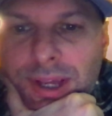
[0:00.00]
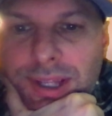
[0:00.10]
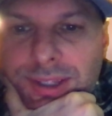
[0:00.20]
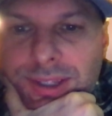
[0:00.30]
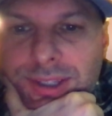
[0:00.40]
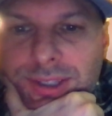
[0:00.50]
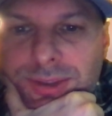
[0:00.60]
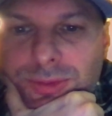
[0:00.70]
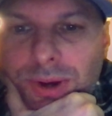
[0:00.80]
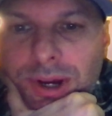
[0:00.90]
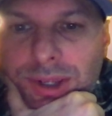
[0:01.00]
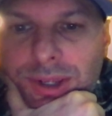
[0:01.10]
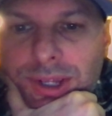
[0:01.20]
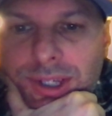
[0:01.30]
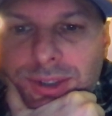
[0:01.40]
like, this is
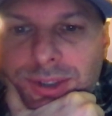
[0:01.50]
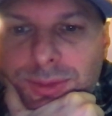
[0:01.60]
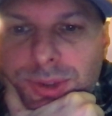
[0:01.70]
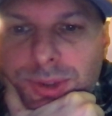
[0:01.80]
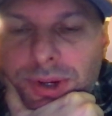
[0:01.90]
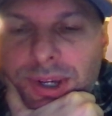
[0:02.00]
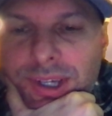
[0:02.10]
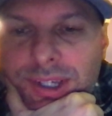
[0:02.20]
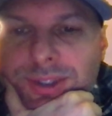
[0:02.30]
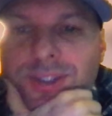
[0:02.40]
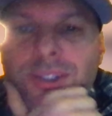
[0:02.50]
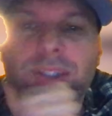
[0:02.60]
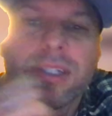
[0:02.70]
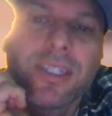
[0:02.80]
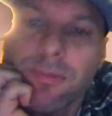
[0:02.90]
wild. Like, he's almost praying.
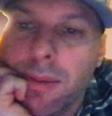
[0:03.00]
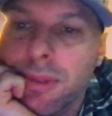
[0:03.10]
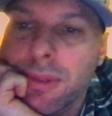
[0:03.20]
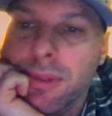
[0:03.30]
Maybe